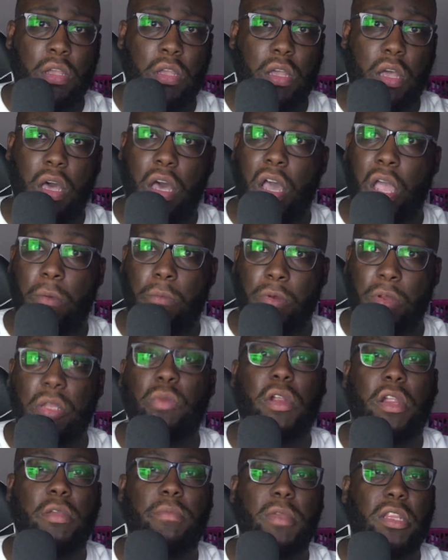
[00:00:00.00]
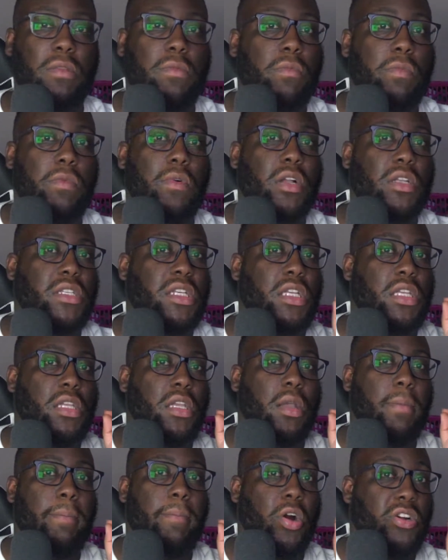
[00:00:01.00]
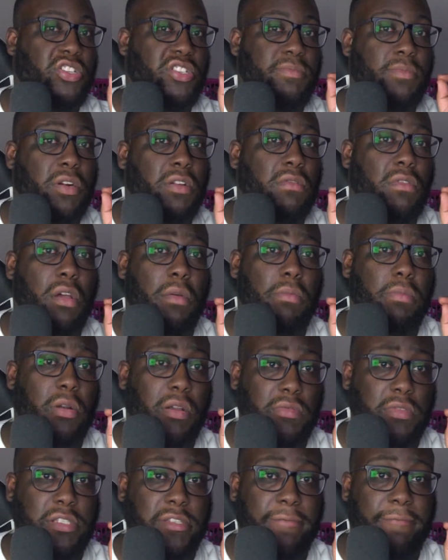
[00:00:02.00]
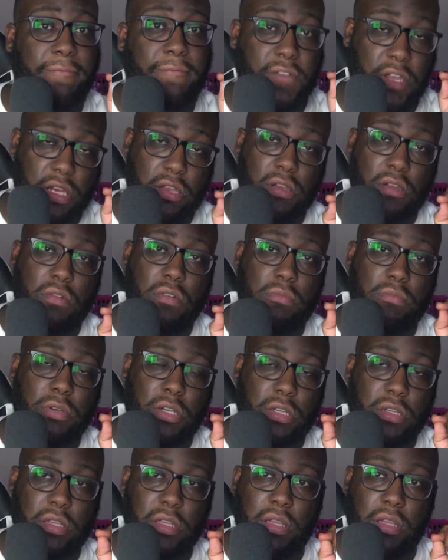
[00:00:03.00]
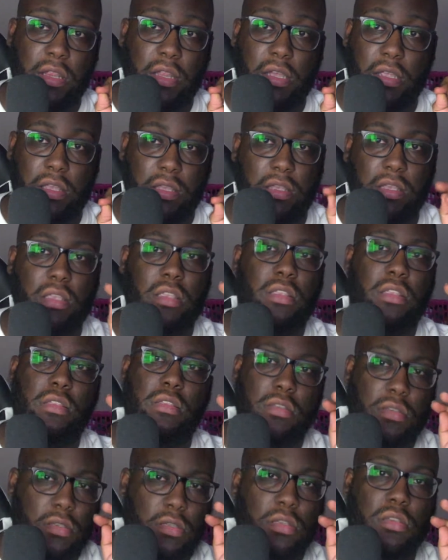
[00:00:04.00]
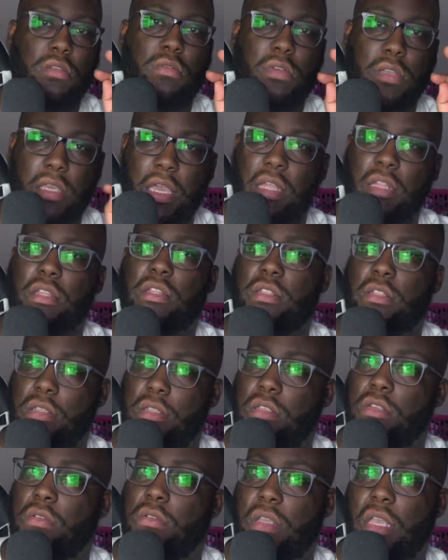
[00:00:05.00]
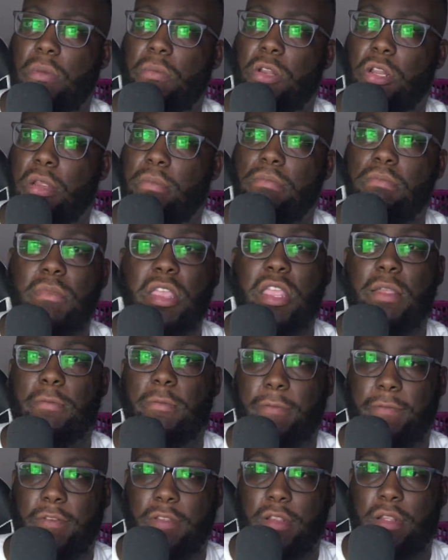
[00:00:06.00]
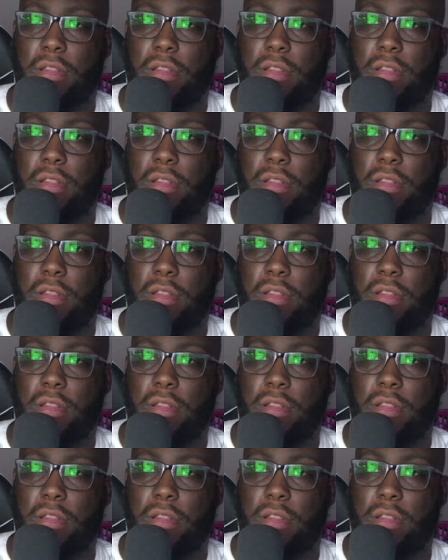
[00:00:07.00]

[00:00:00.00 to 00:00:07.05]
I really recommend watching Marcus Brownlee's video about it. Like you'll get what I mean with it.